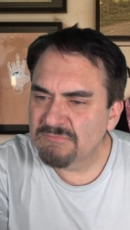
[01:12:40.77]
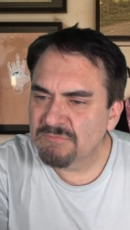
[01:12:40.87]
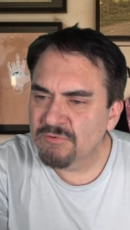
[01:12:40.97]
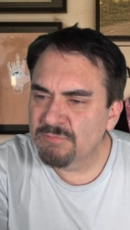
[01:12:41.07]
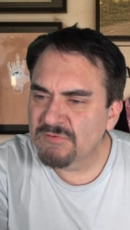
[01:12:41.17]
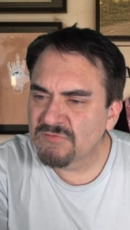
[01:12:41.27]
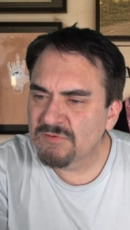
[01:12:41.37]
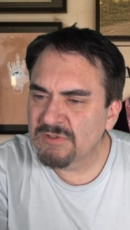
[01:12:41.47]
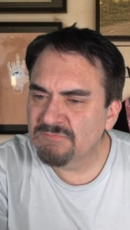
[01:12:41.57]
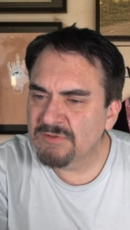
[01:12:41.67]
David Rubens,
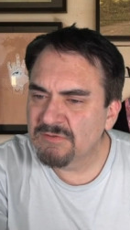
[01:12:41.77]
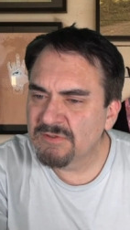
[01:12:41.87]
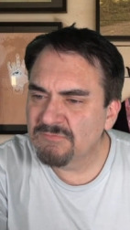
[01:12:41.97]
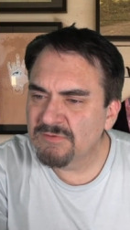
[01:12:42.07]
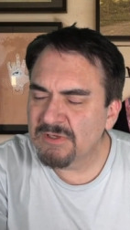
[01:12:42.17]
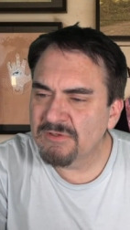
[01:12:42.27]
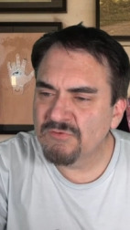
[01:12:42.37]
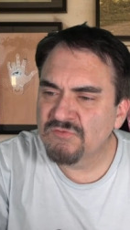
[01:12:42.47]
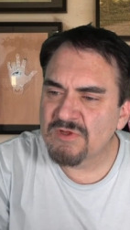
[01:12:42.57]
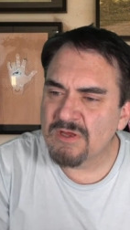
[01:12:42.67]
good evening, good evening. Yeah,
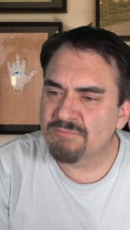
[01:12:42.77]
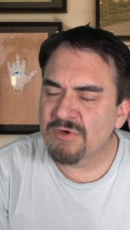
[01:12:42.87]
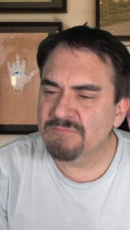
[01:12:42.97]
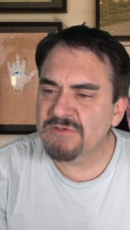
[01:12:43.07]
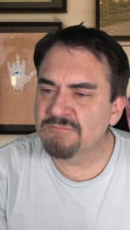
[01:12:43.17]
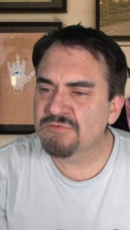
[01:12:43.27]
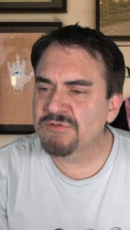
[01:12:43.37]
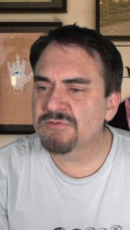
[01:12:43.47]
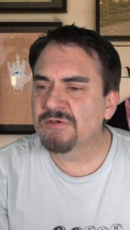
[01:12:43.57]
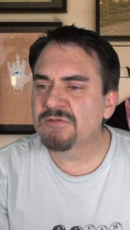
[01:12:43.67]
there's Dom, primetime
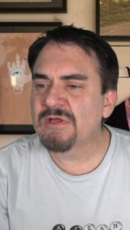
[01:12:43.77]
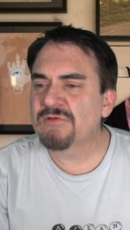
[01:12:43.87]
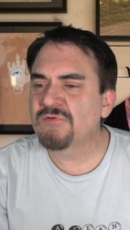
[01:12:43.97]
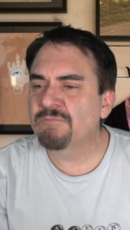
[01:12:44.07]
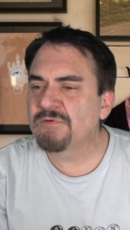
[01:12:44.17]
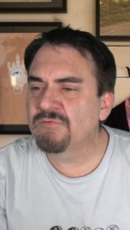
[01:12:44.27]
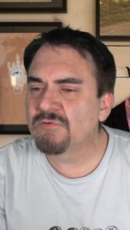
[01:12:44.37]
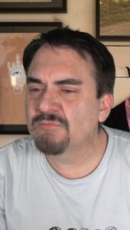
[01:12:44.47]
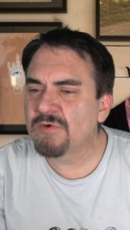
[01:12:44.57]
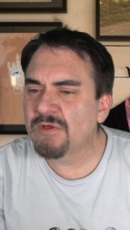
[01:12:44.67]
treasure hunter of the house. Hope you're
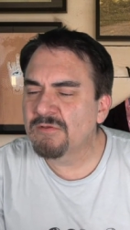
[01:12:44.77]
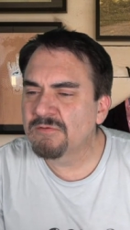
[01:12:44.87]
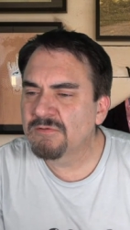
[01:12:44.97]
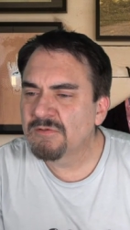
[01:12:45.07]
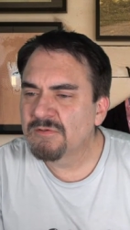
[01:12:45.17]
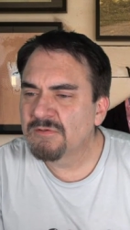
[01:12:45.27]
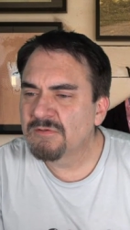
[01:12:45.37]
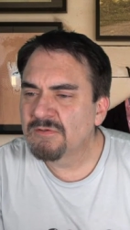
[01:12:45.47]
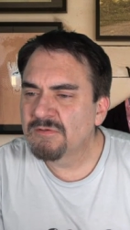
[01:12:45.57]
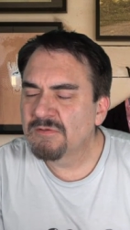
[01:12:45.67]
doing well.
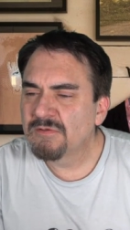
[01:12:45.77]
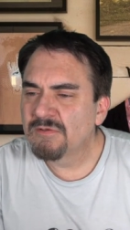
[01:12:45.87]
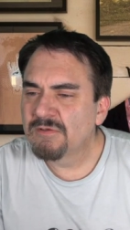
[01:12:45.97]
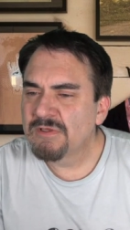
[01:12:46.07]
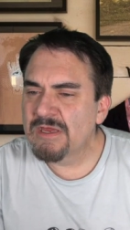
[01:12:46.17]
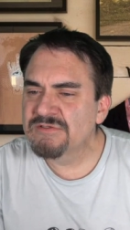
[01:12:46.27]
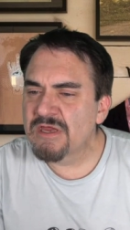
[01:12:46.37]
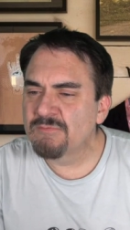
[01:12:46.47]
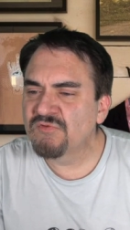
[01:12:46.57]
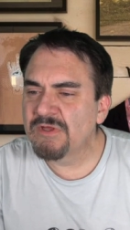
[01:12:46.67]
Yeah,
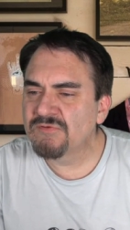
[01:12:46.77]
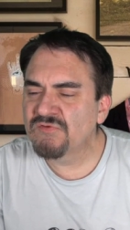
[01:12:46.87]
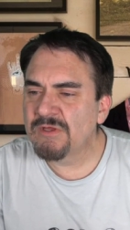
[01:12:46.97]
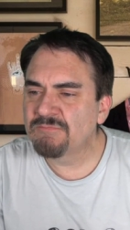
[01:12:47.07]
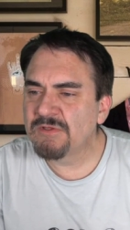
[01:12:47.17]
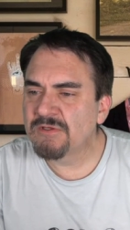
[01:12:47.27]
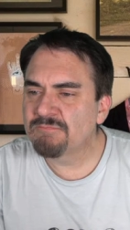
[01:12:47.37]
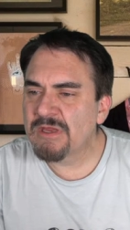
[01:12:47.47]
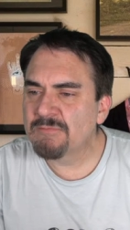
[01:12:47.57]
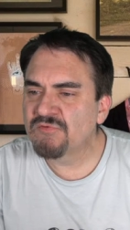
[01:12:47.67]
Dom's saying the same thing.
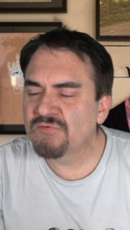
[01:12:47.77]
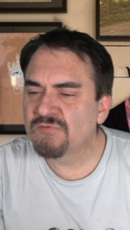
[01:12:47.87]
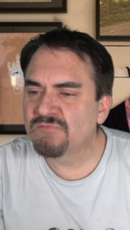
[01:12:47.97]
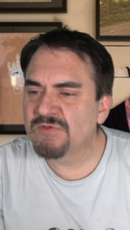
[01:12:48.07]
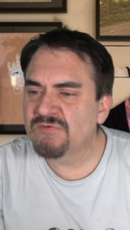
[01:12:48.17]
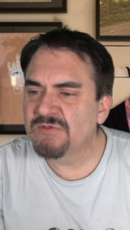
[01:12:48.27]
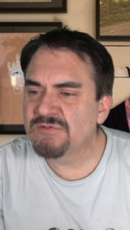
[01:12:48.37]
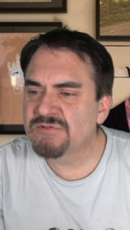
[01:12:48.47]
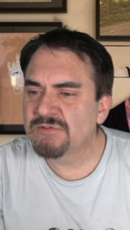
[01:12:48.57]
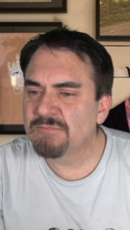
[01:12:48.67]
It maps to
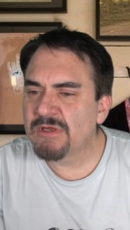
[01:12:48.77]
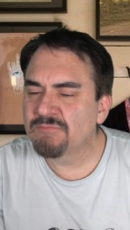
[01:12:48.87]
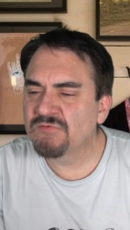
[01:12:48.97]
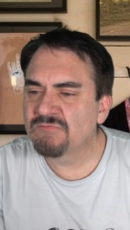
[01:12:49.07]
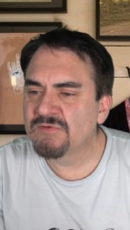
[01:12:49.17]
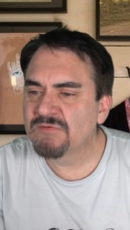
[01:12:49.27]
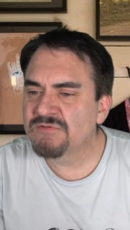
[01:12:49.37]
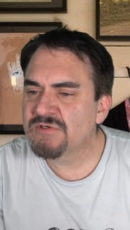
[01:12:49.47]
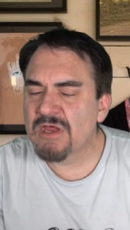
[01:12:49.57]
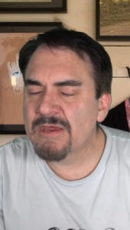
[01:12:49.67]
VTG, maps to
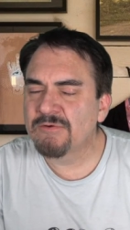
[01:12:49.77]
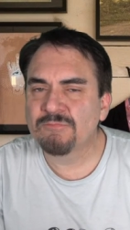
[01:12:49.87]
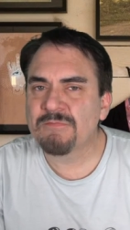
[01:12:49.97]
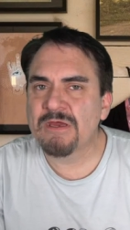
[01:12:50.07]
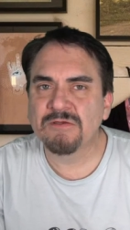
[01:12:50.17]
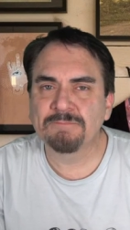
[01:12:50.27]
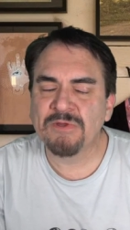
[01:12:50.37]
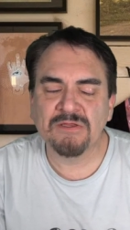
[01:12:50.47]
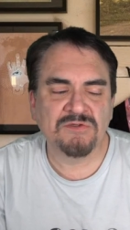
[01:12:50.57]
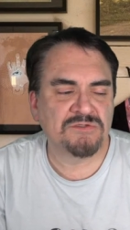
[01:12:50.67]
vintage. Yeah, I didn't
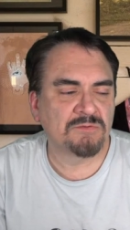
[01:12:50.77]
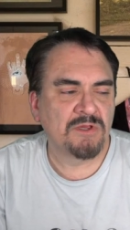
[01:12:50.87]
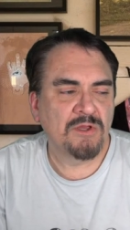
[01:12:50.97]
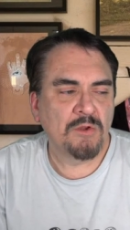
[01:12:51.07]
pay attention.